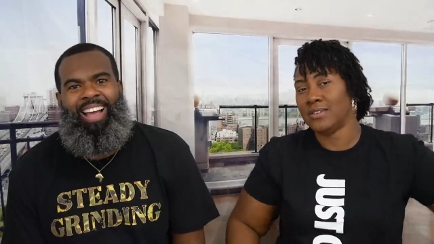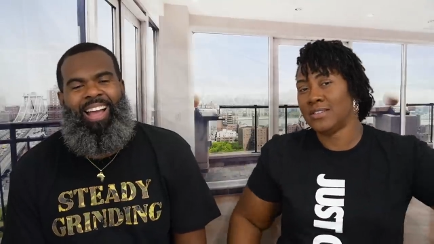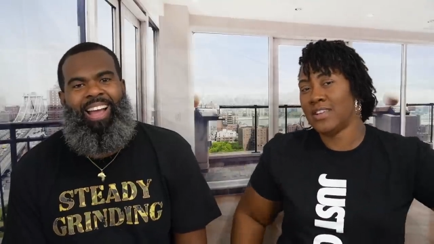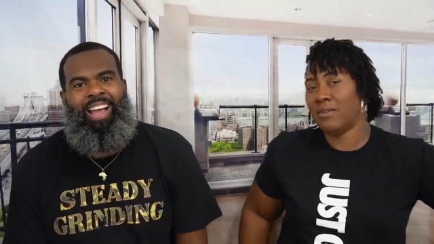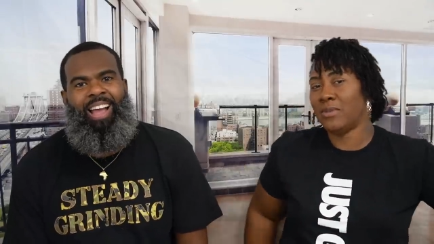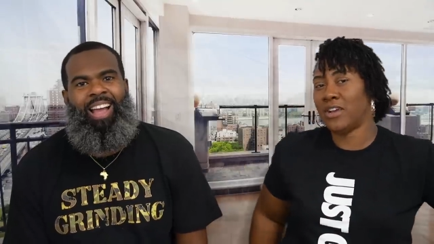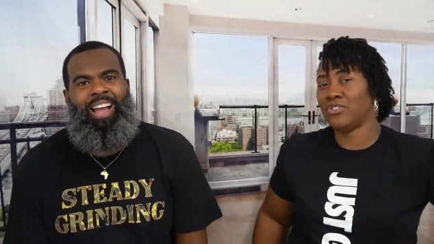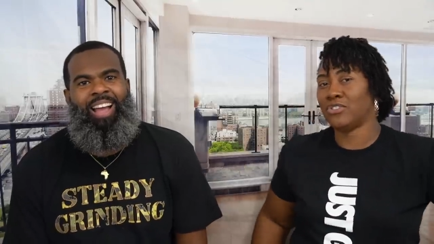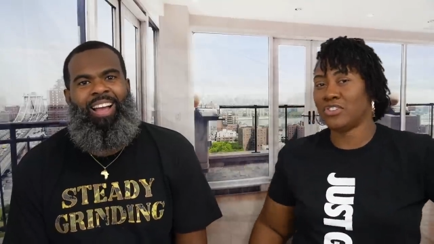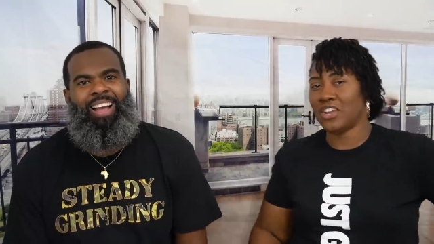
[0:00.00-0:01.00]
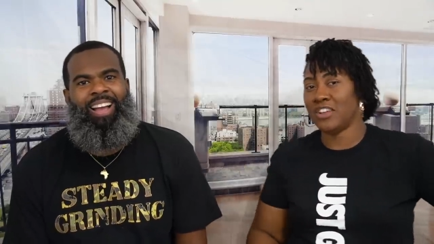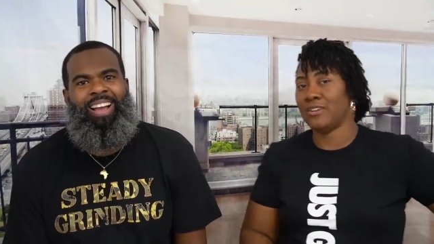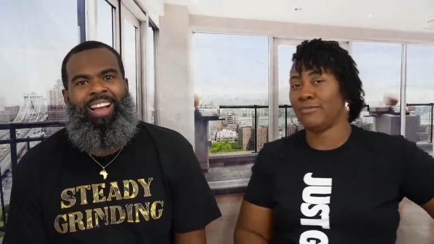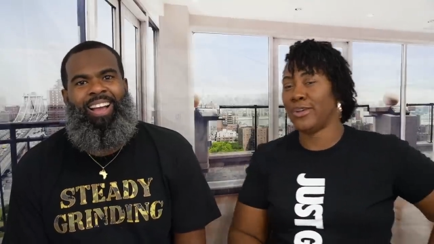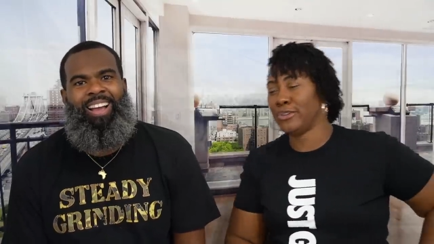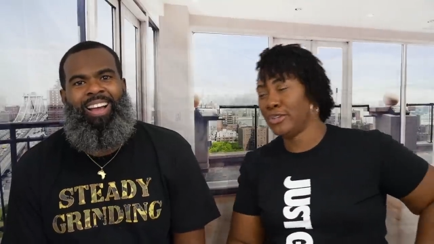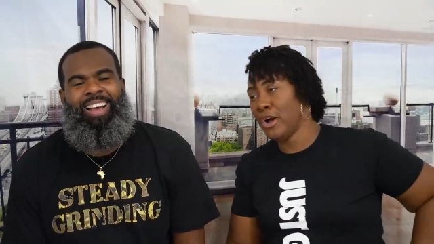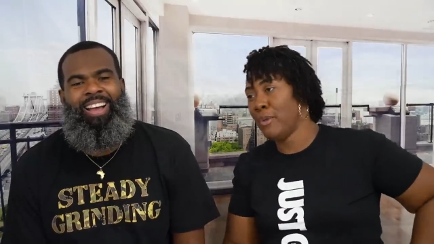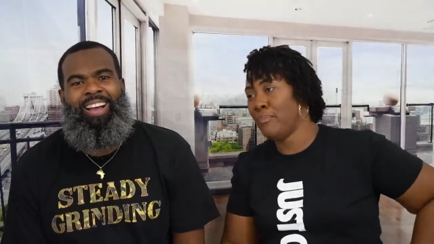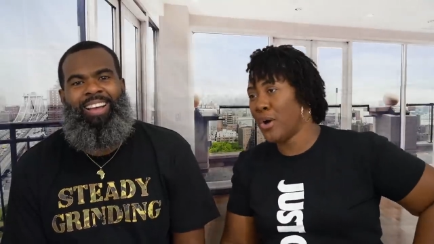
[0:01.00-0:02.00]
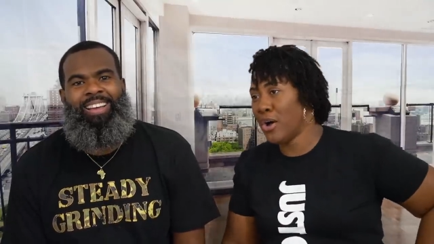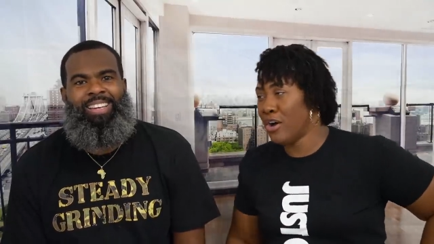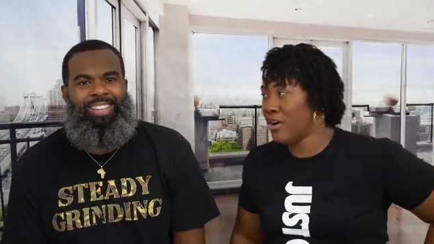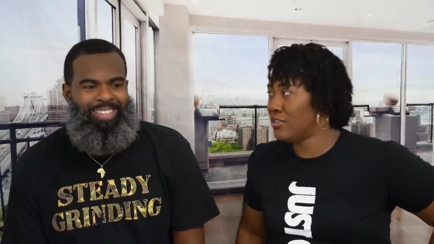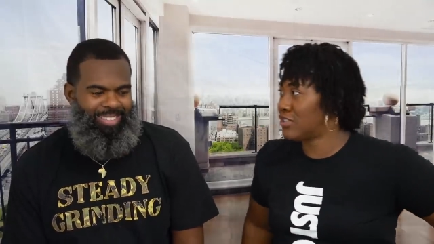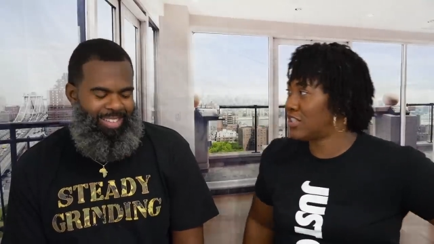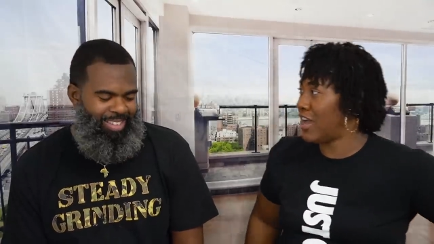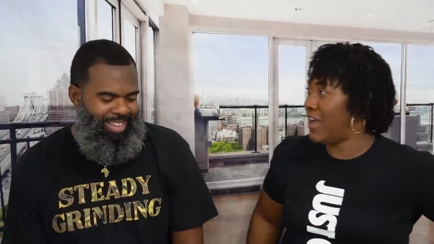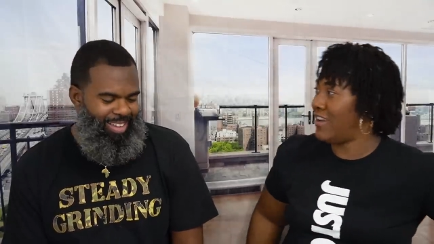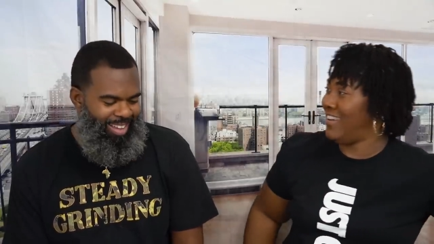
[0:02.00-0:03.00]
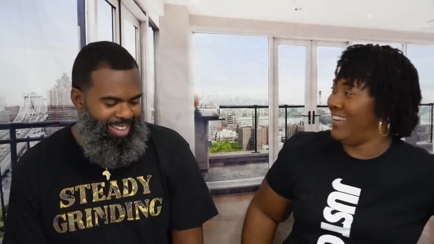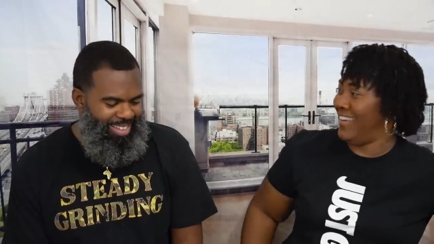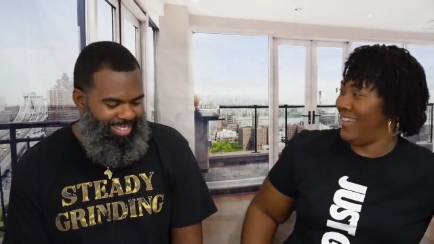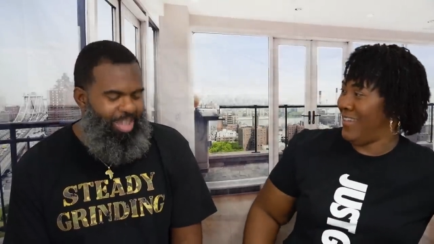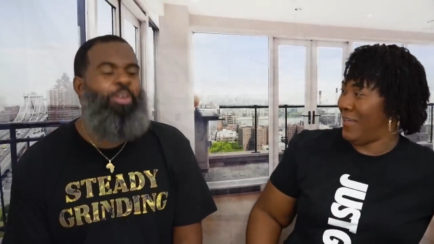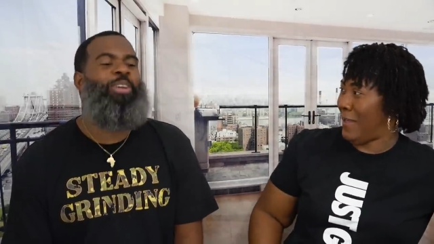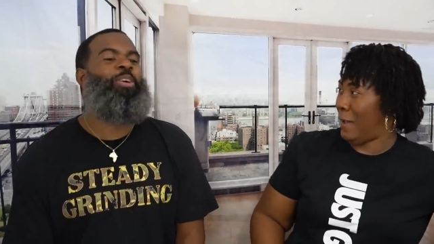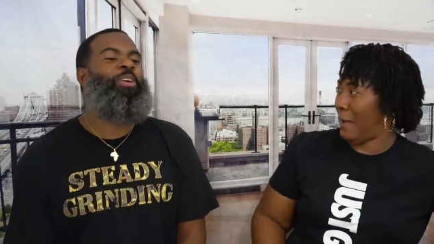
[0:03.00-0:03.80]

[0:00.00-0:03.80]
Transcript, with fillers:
Speaker 1: Sam Angel looked at him like, double skit.